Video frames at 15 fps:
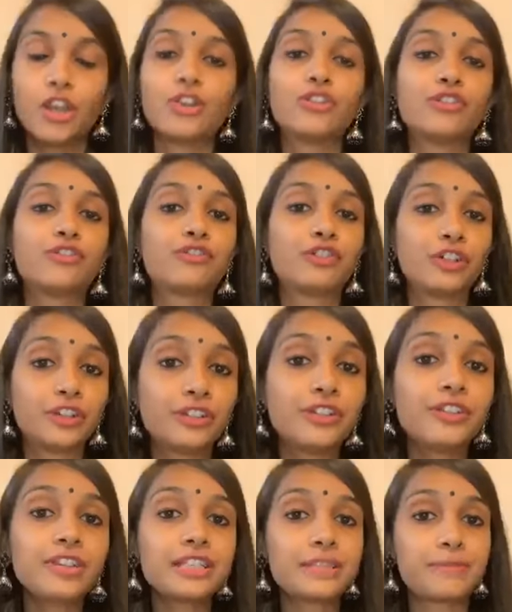to
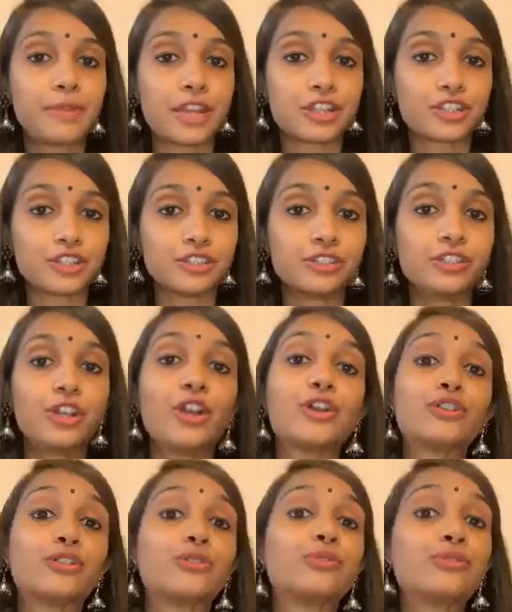further expression
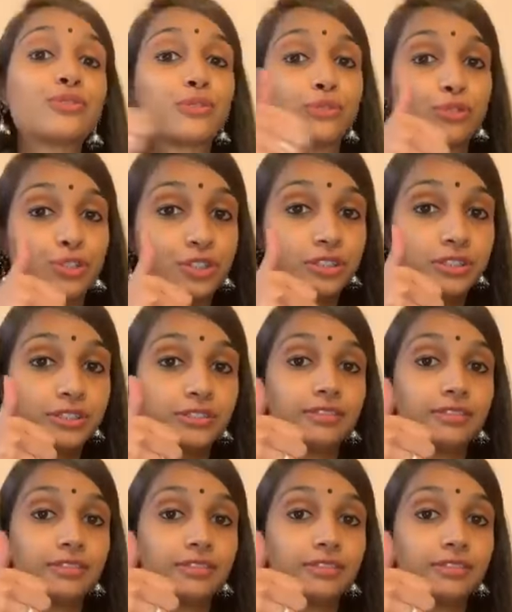through social,